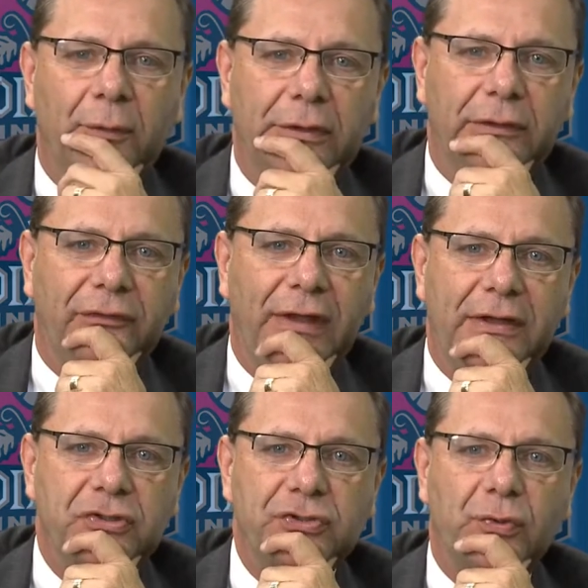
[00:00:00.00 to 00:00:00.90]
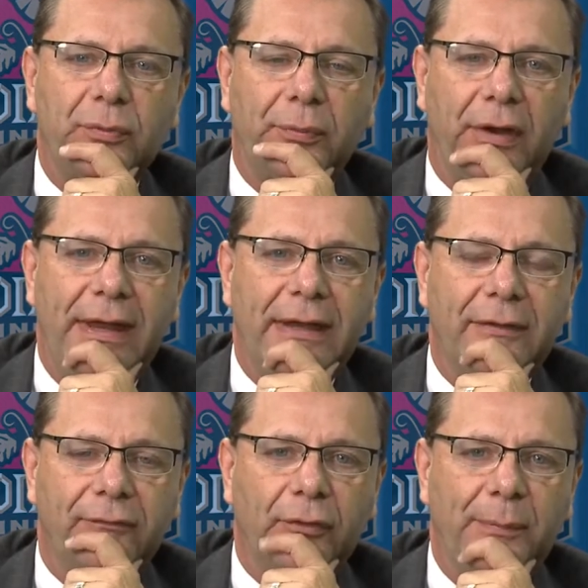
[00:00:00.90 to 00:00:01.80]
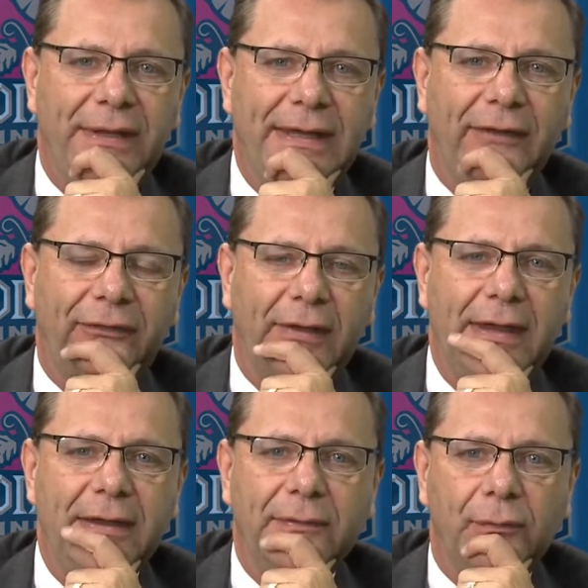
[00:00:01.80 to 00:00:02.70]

We're going to take a short break for a PSA.